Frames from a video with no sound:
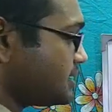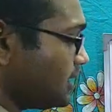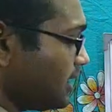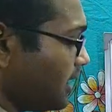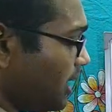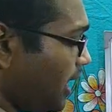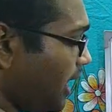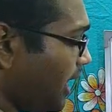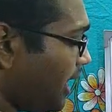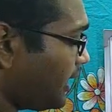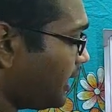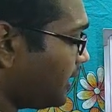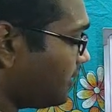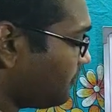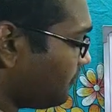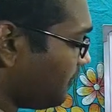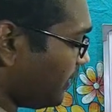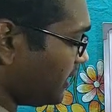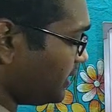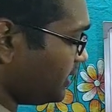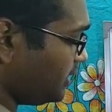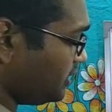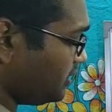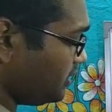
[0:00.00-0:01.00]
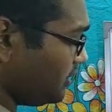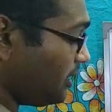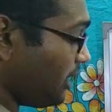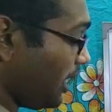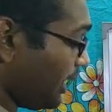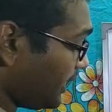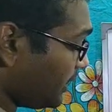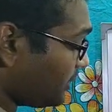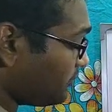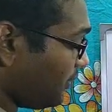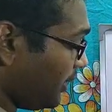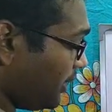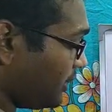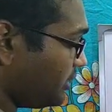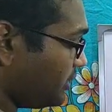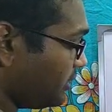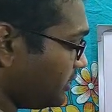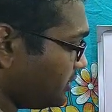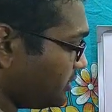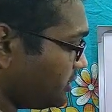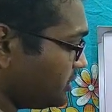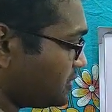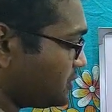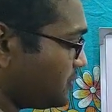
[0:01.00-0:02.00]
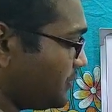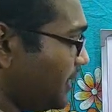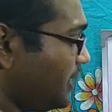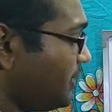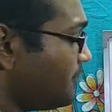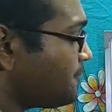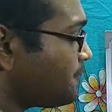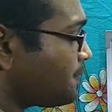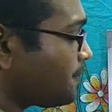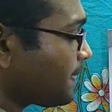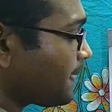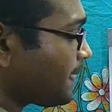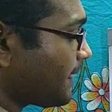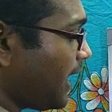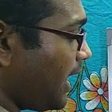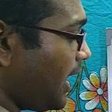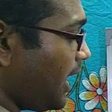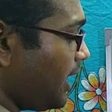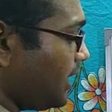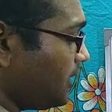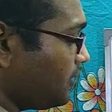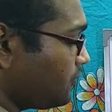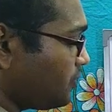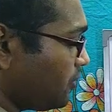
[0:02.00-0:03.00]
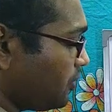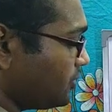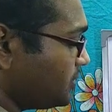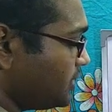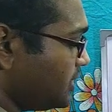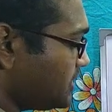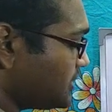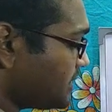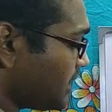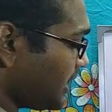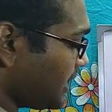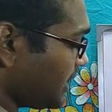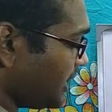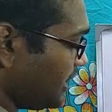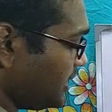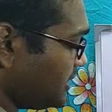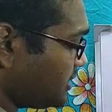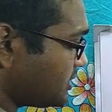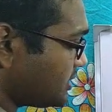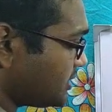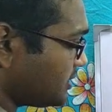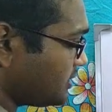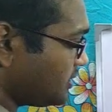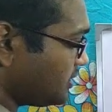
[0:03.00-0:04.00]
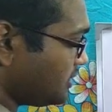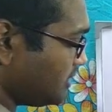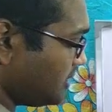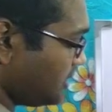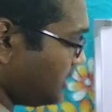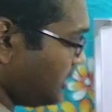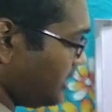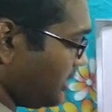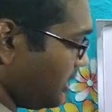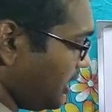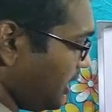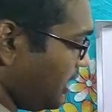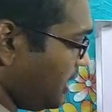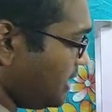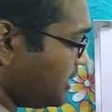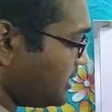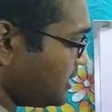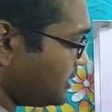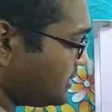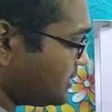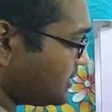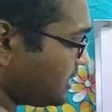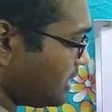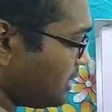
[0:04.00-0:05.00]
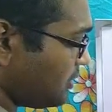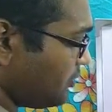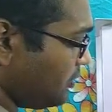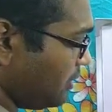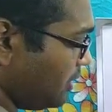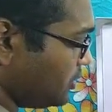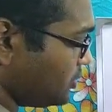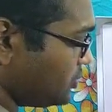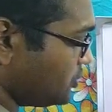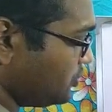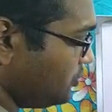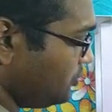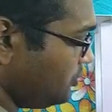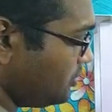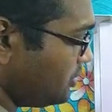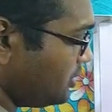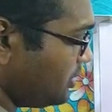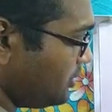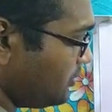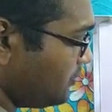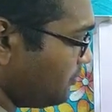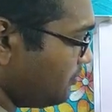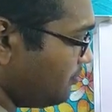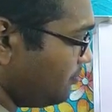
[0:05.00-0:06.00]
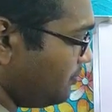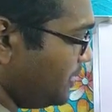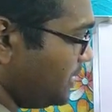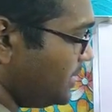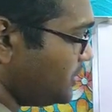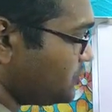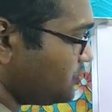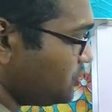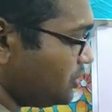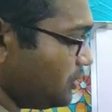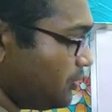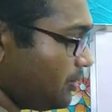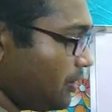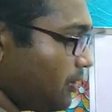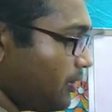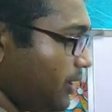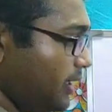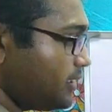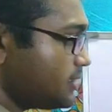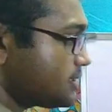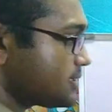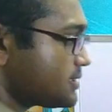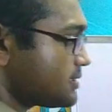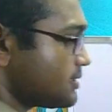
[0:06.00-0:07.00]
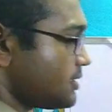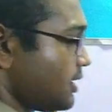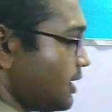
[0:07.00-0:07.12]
I can find it, I can write it in this way, and from this I get a is equal to b to the power x,